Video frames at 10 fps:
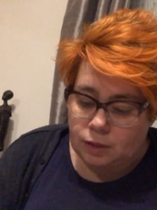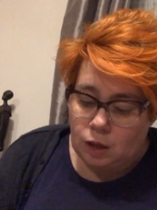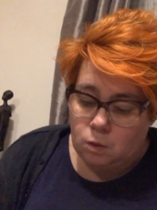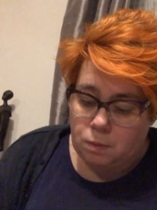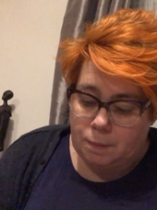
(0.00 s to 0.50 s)

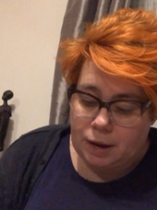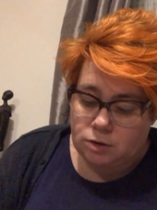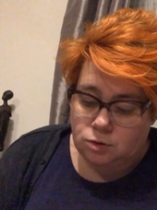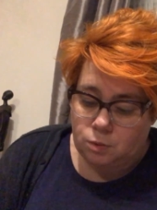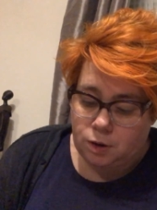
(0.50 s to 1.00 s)
oh, my
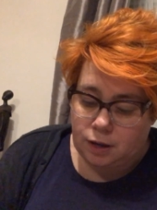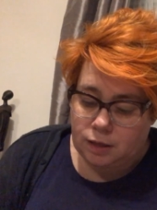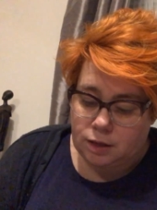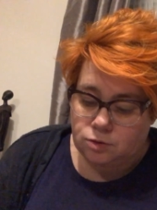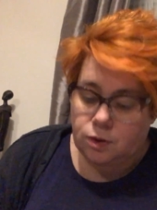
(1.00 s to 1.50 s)
pen's not
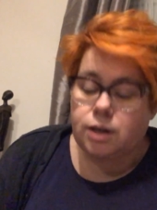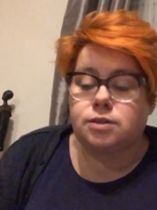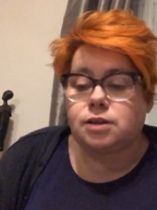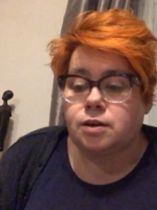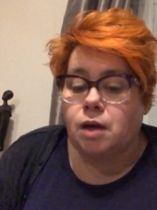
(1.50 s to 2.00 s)
working, that's great,
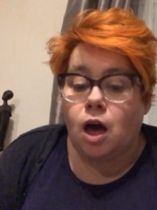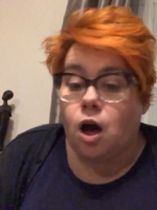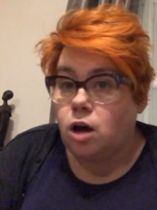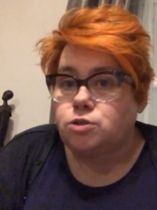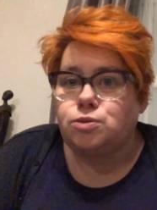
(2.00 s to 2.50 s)
isn't it?
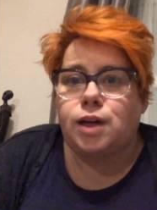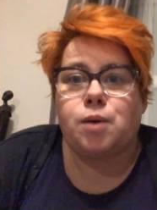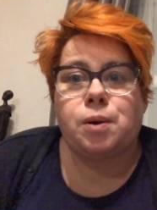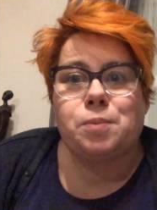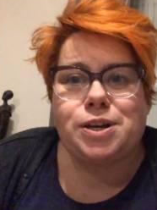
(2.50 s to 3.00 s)
I'll do
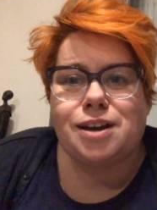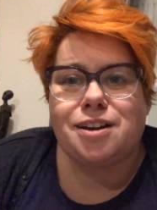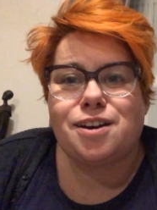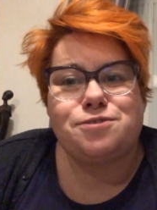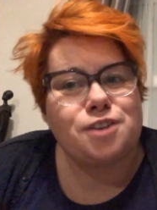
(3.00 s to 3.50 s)
that when we're
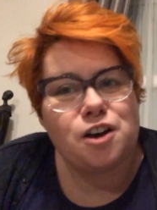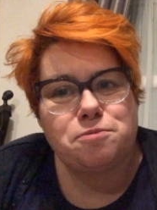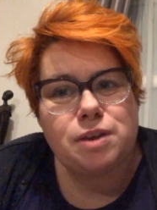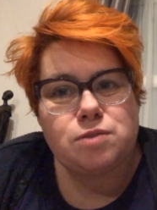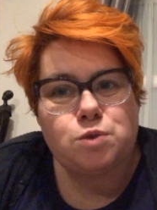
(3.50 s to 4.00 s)
done. A
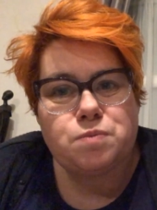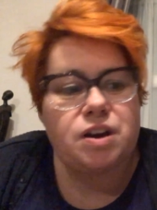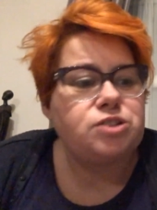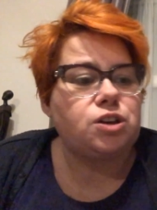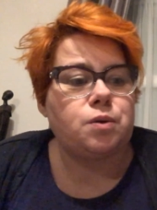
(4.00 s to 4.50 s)
5-minute room
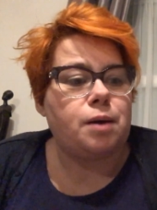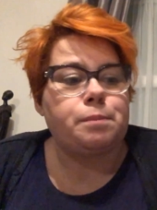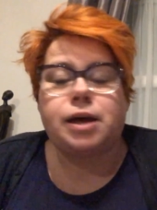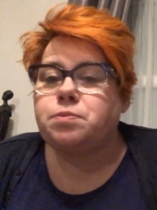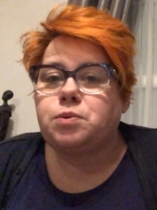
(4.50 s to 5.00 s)
rescue, and
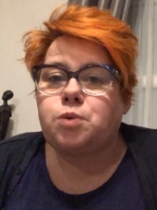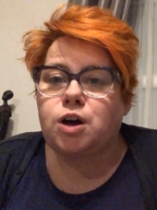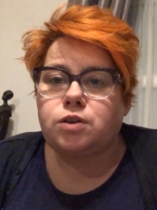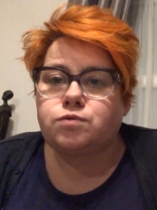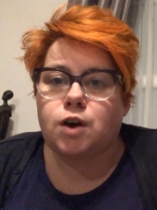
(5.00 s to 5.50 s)
maybe
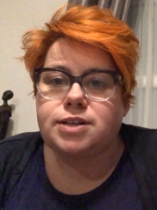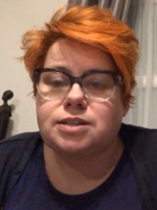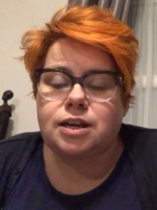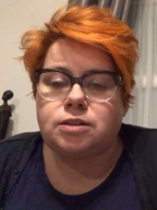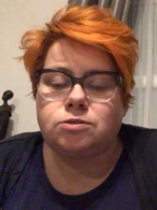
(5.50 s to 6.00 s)
write
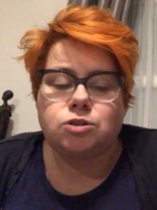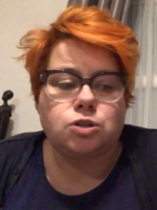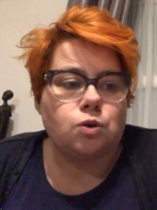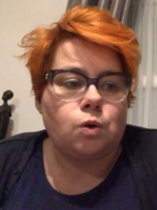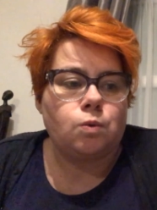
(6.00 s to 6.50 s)
it into
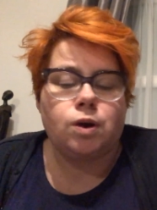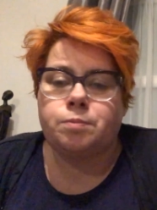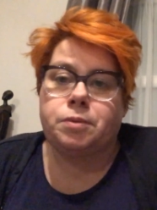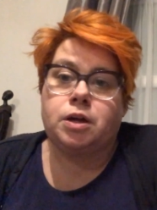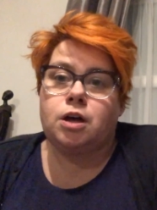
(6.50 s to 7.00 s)

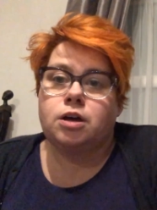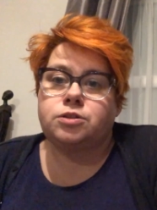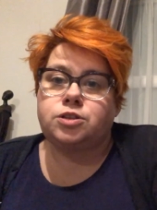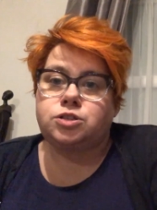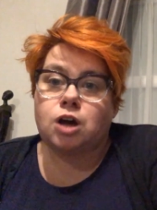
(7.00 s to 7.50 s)
your
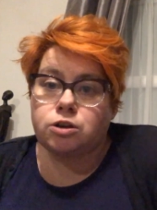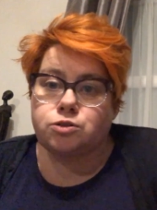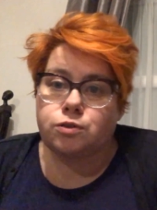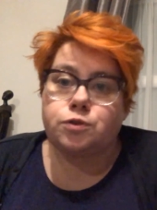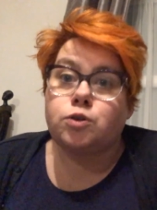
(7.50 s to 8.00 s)
the
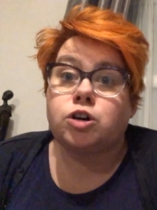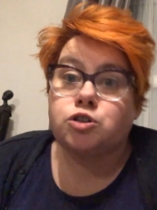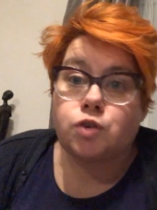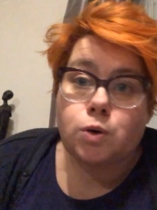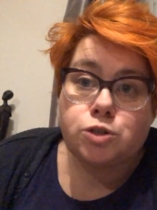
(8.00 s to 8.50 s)
starter of your
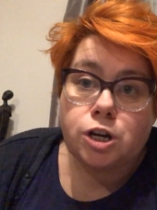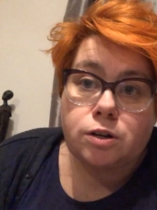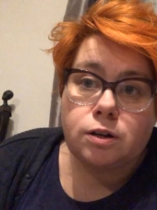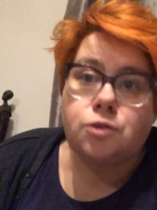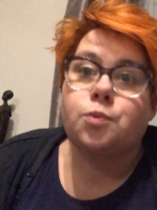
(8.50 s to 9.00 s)
control
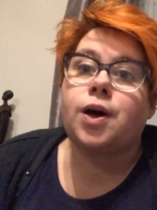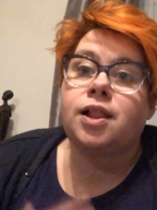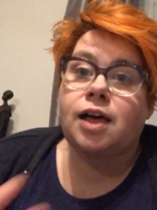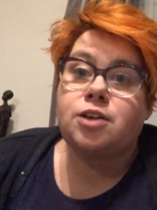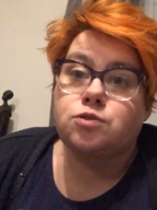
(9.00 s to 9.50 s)
journal as
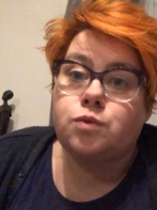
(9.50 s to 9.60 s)
well as a